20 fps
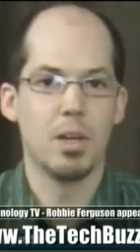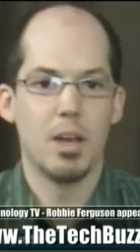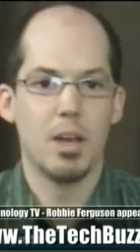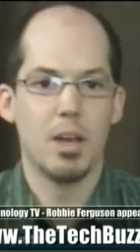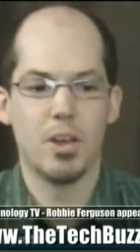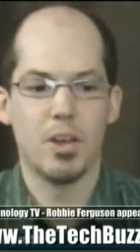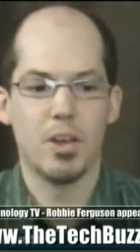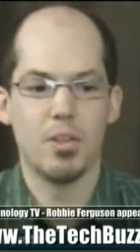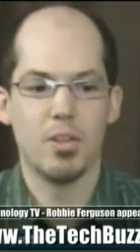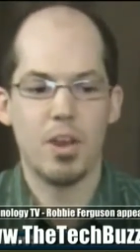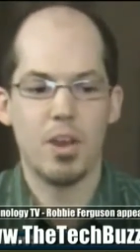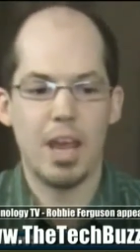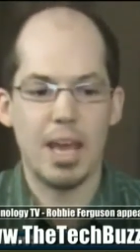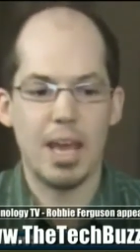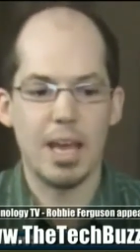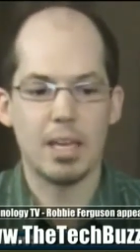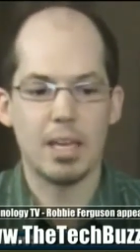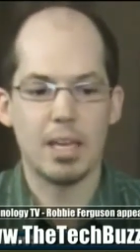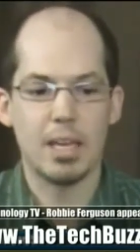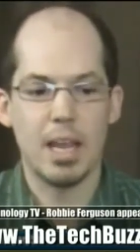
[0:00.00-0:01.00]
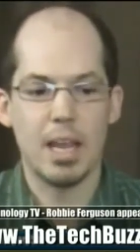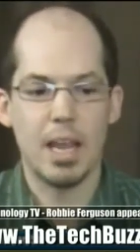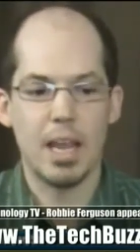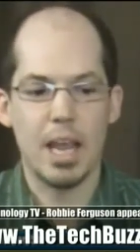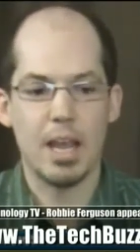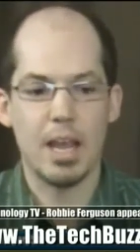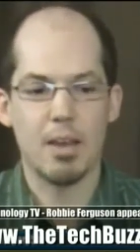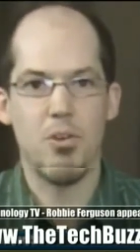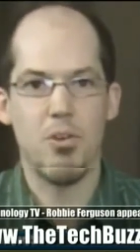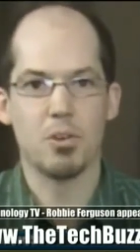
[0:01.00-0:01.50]
On the other hand,
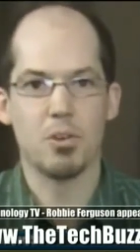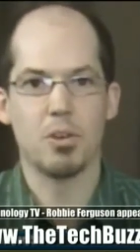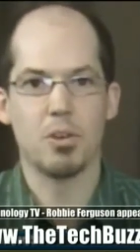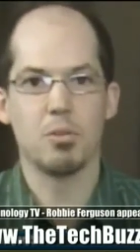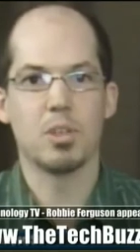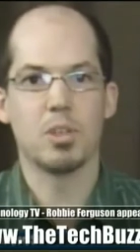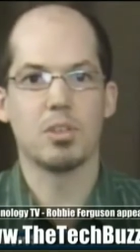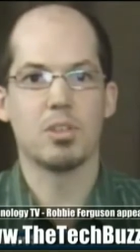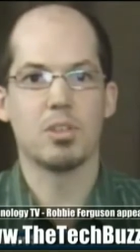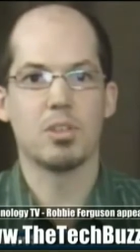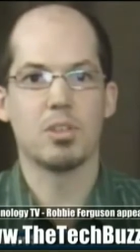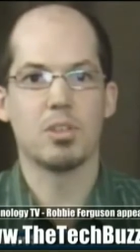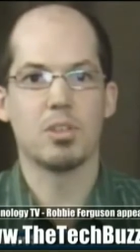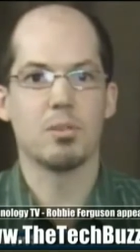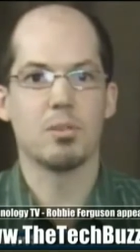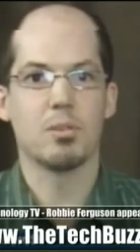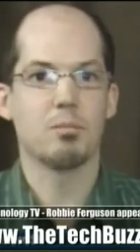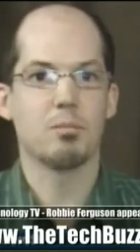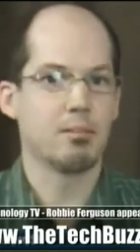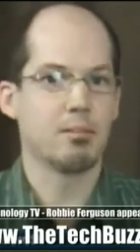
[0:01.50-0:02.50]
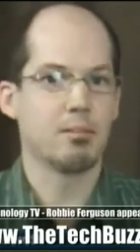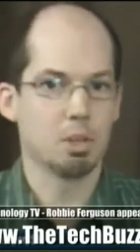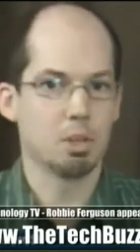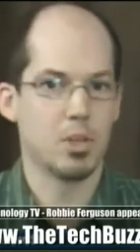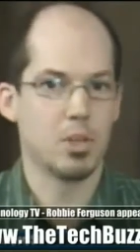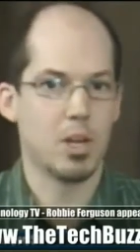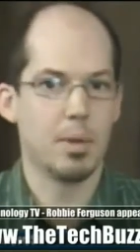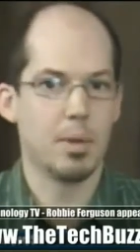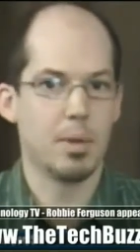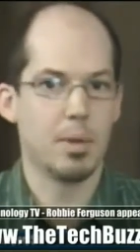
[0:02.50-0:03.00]
if you're using something like
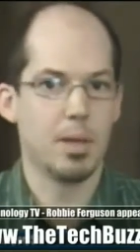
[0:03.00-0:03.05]
Photoshop,